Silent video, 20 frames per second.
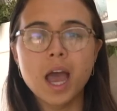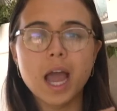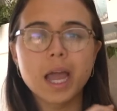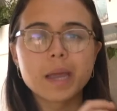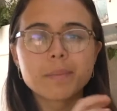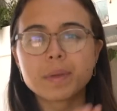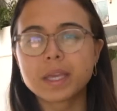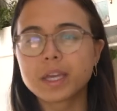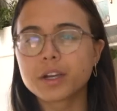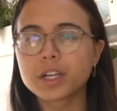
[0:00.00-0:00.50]

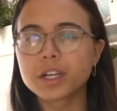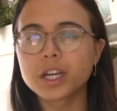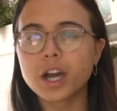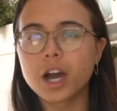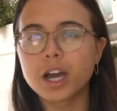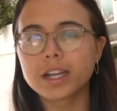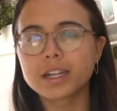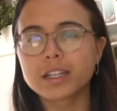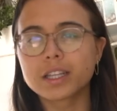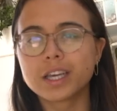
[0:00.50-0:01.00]
I
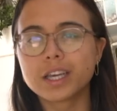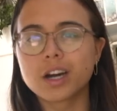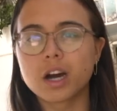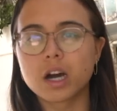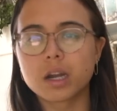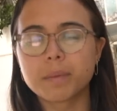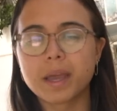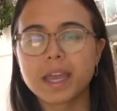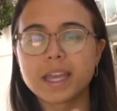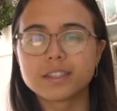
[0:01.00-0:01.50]
periodically
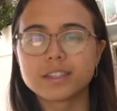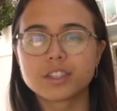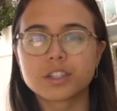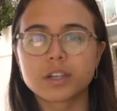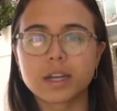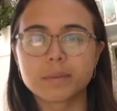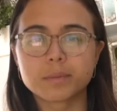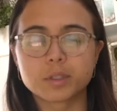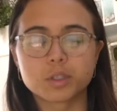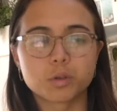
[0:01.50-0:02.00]
on my
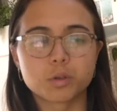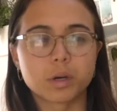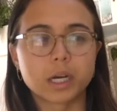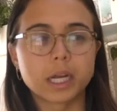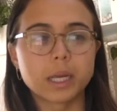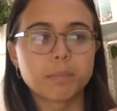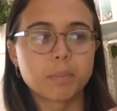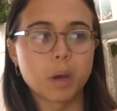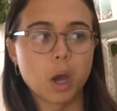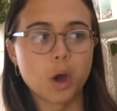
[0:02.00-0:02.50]
Instagram
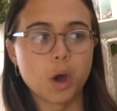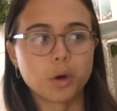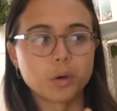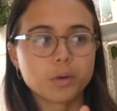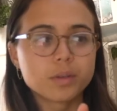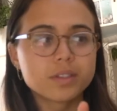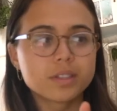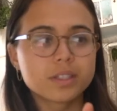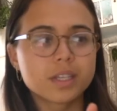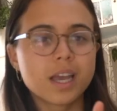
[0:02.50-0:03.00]
story
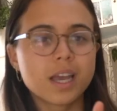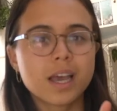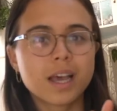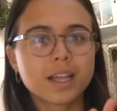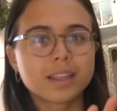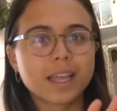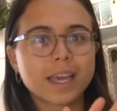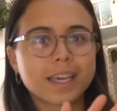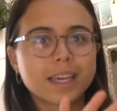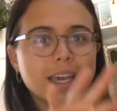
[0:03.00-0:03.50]
post
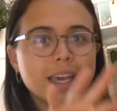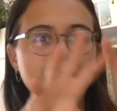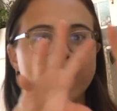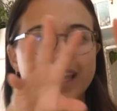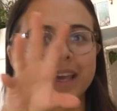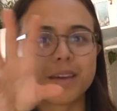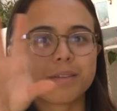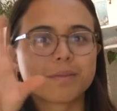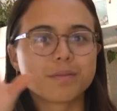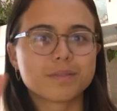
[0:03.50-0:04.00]
like
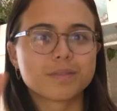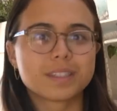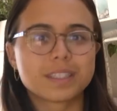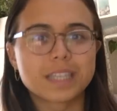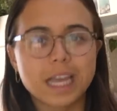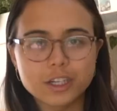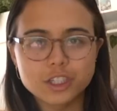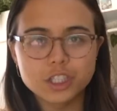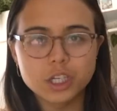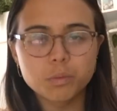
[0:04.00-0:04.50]
a
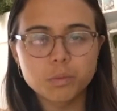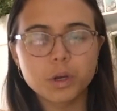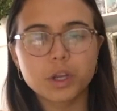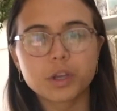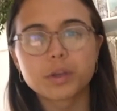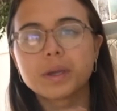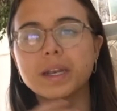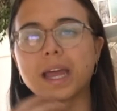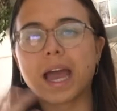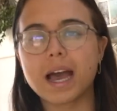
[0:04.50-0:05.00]
section where
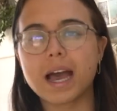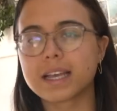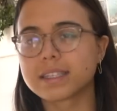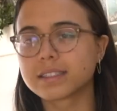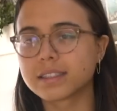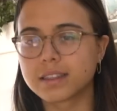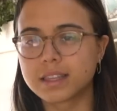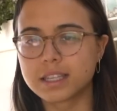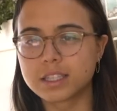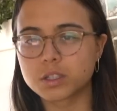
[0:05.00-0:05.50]
you can
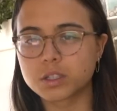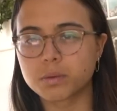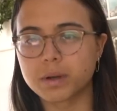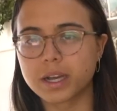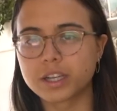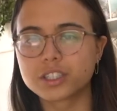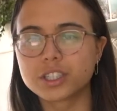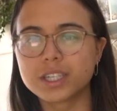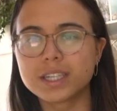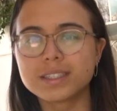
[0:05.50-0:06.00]
ask these
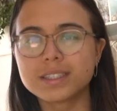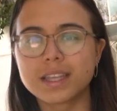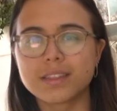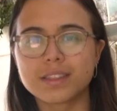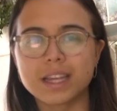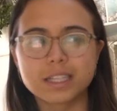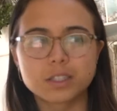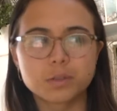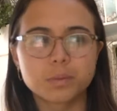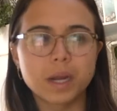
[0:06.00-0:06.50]
questions,
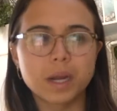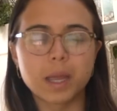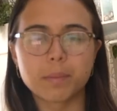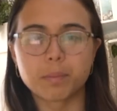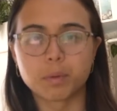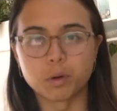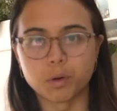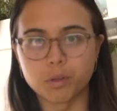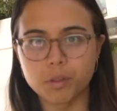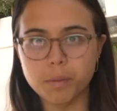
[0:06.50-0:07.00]
and that's where I
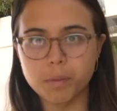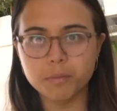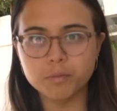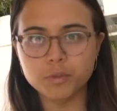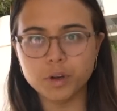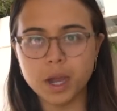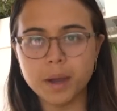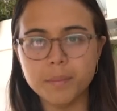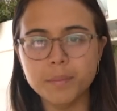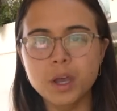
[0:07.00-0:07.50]
pull them
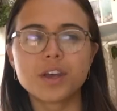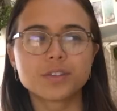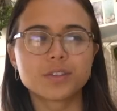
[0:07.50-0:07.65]
from.